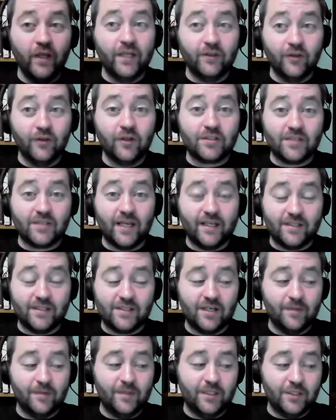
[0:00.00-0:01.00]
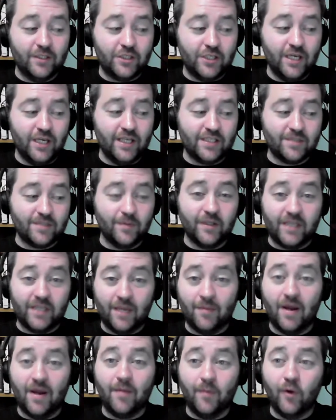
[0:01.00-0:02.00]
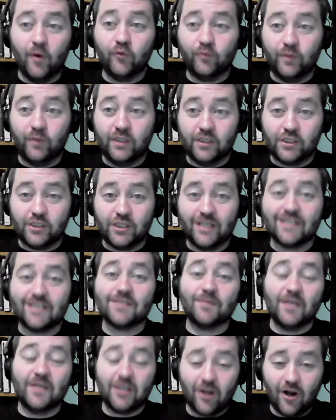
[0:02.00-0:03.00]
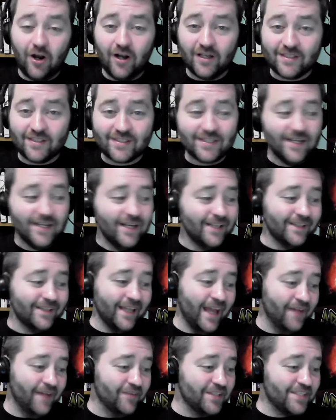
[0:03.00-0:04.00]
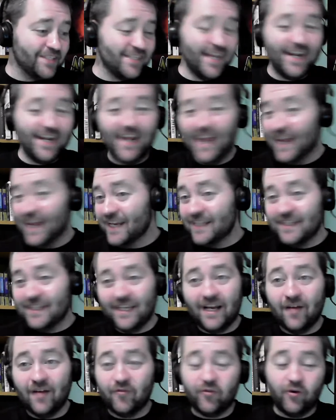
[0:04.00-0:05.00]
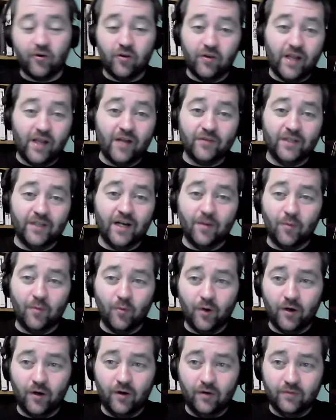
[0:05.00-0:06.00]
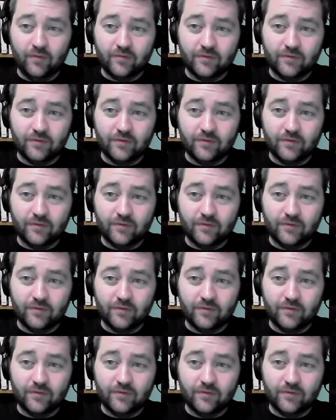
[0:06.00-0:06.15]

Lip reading: In looks like it's going to be the shits, but they might both be the shits because they haven't set anything up for All Out that I'm aware of.